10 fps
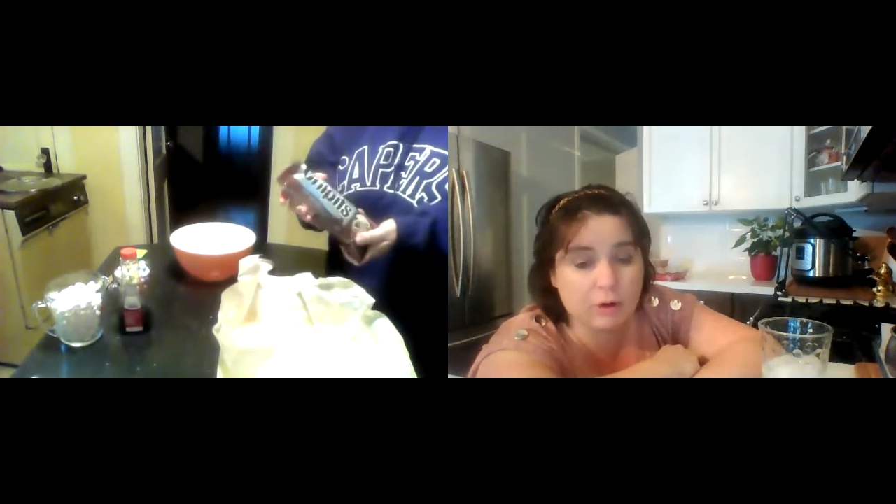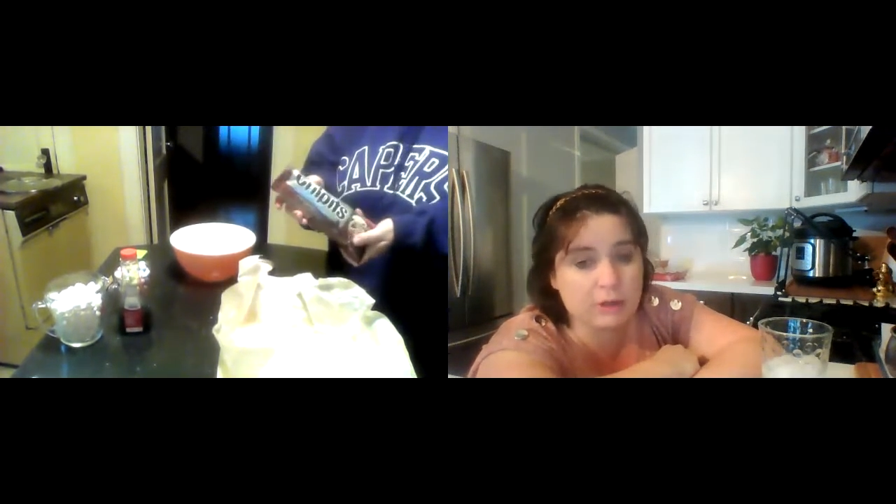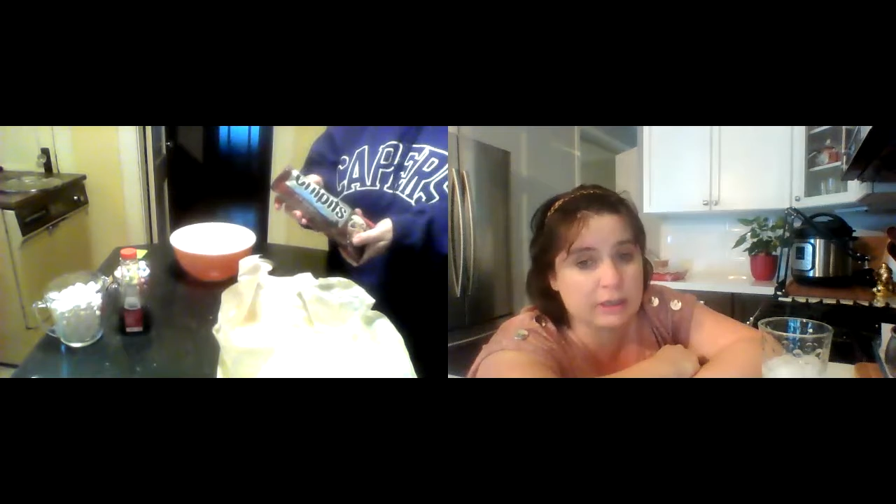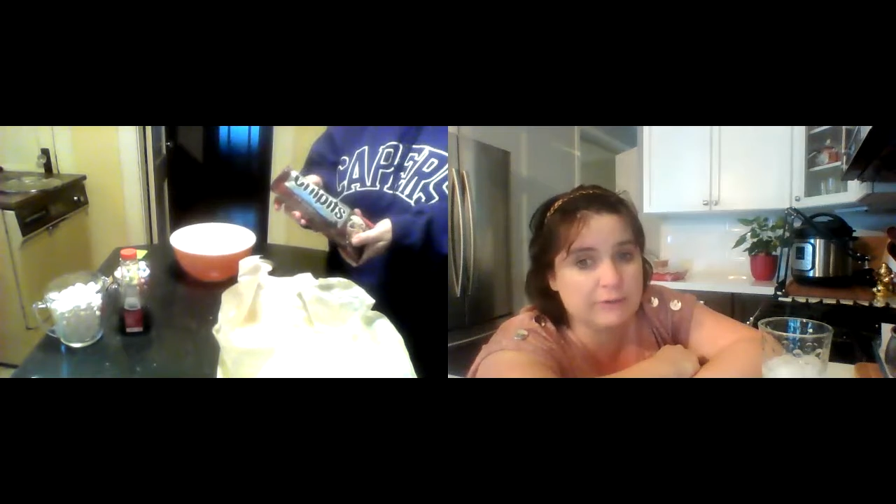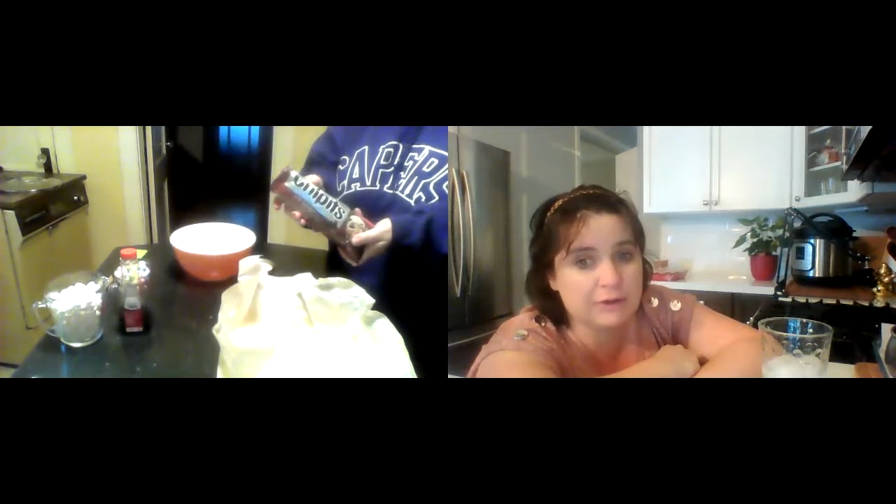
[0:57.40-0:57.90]
or
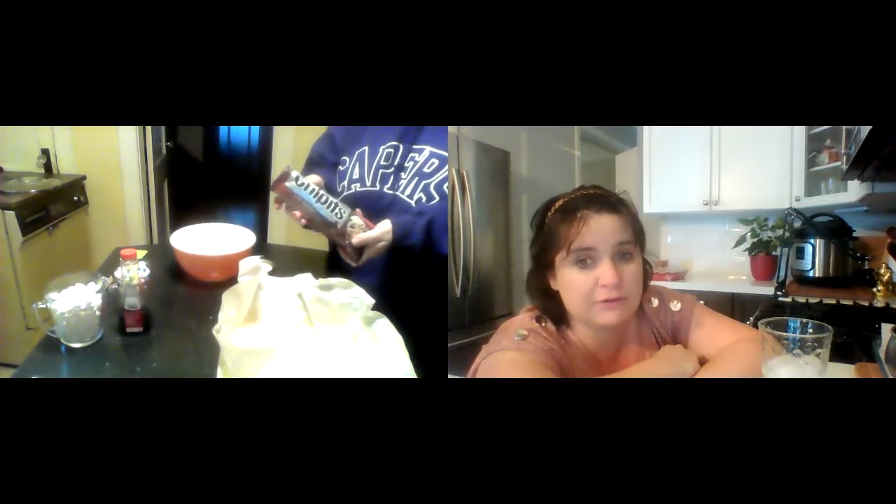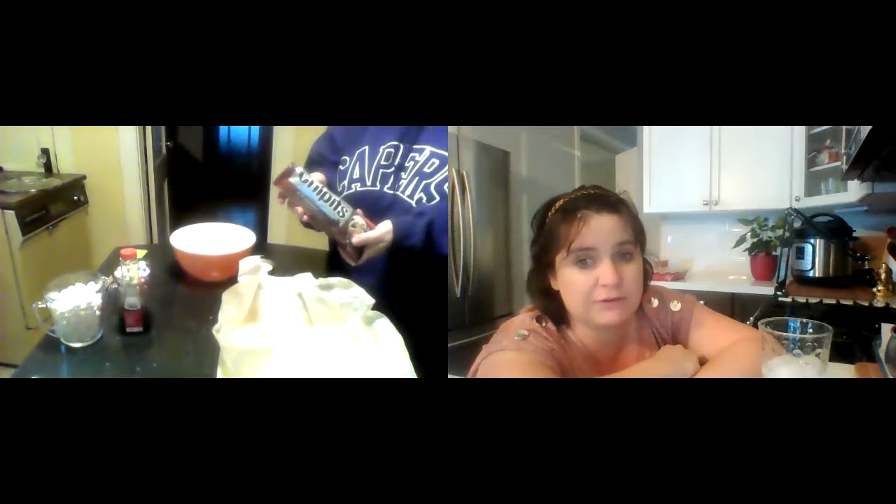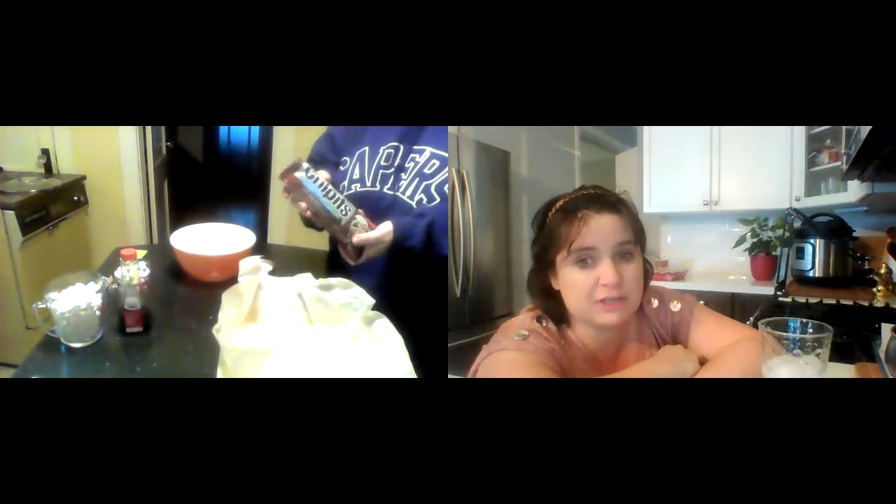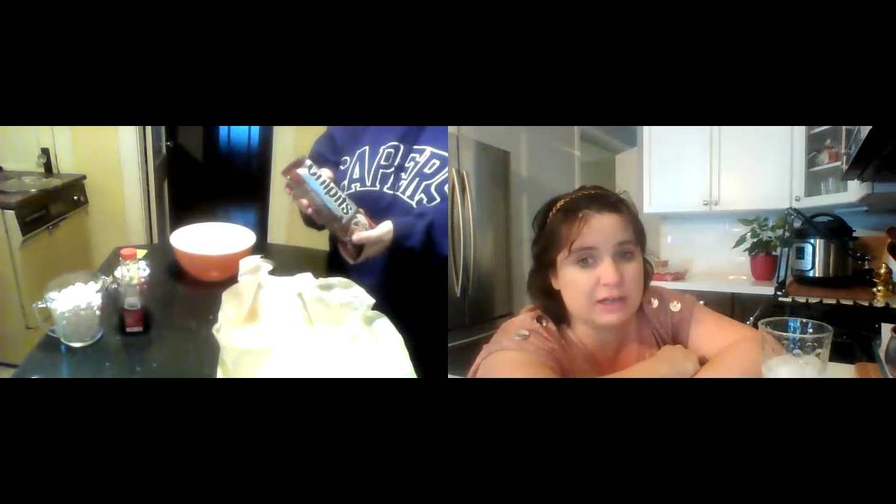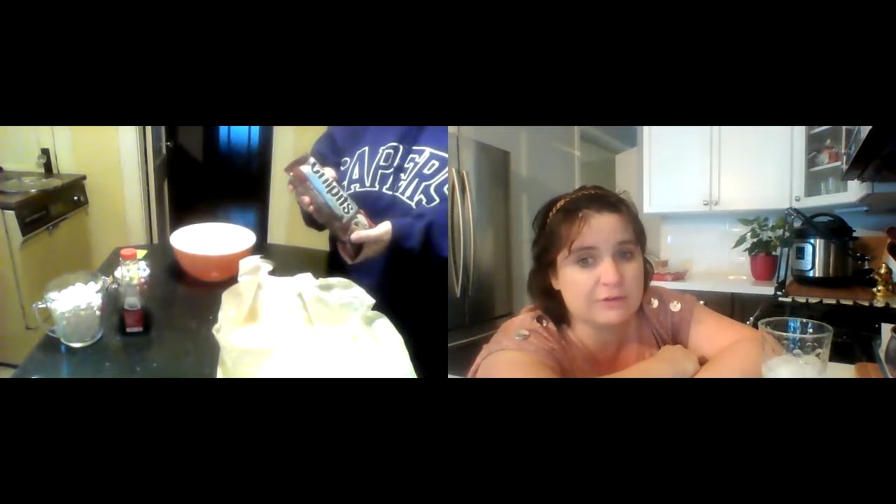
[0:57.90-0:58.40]
even if
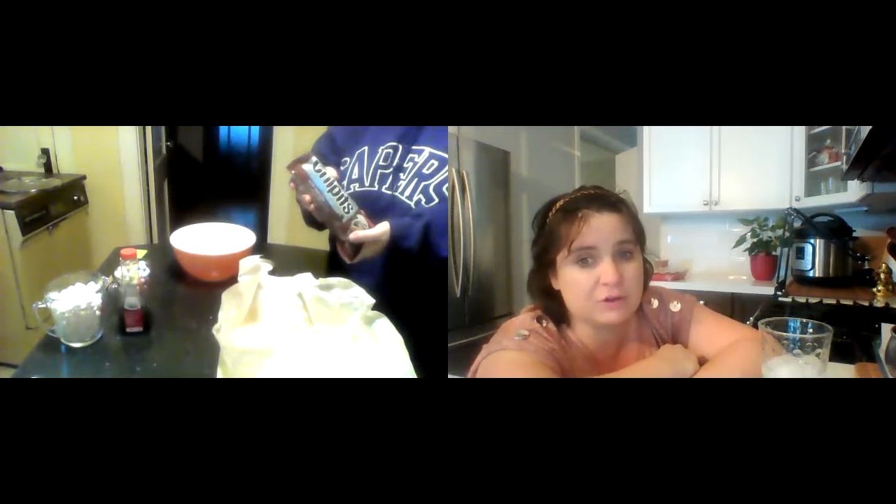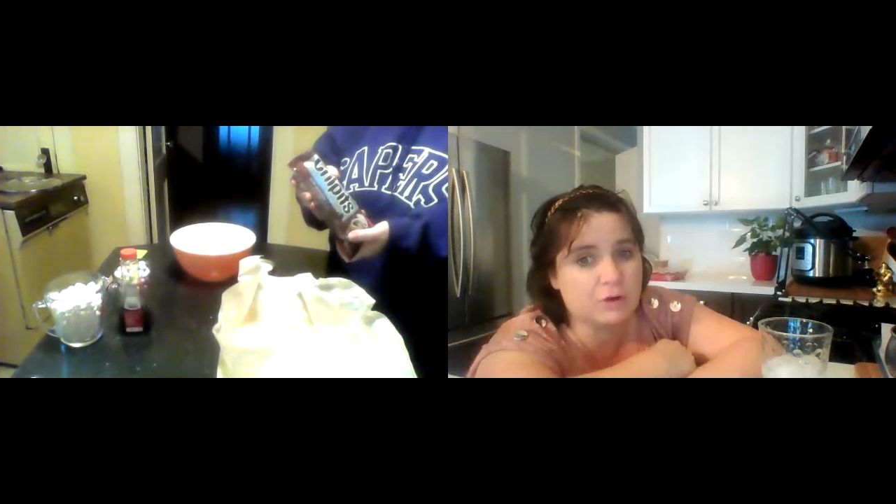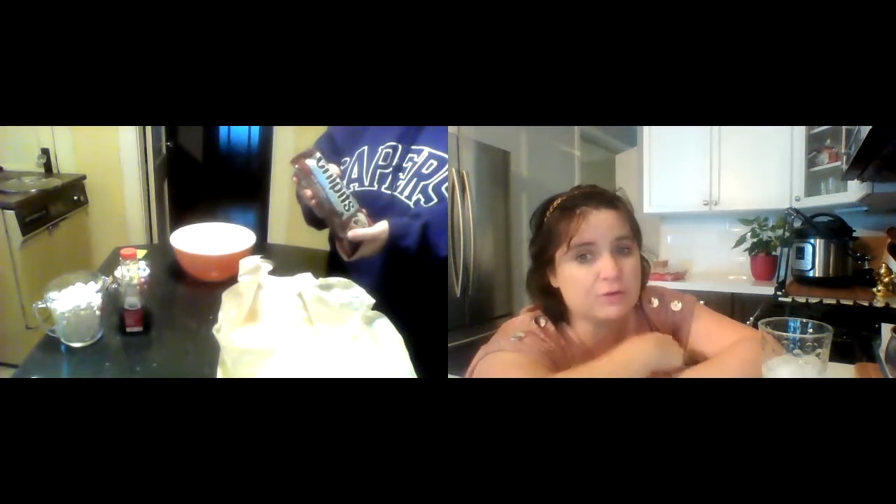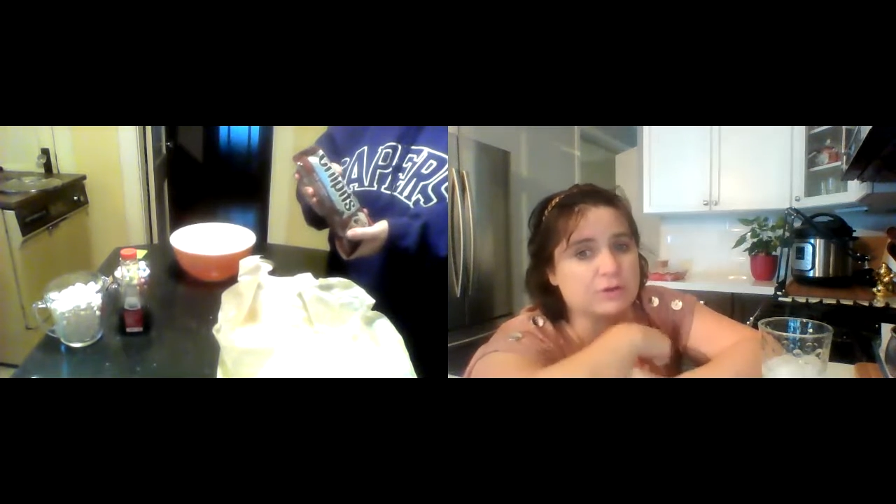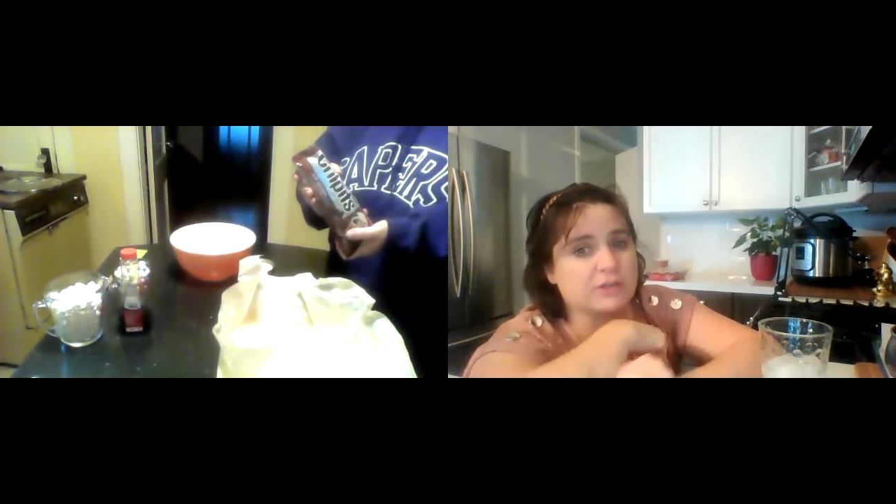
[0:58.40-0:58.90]
it's not left over,